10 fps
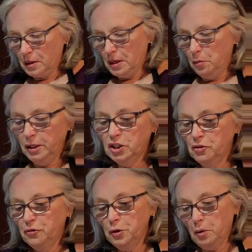which
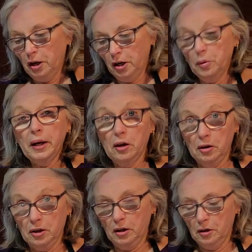if you are a quick
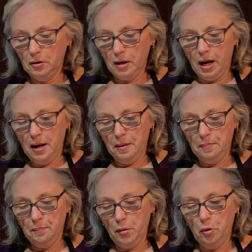cooker
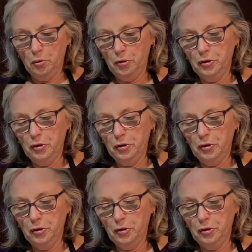owner,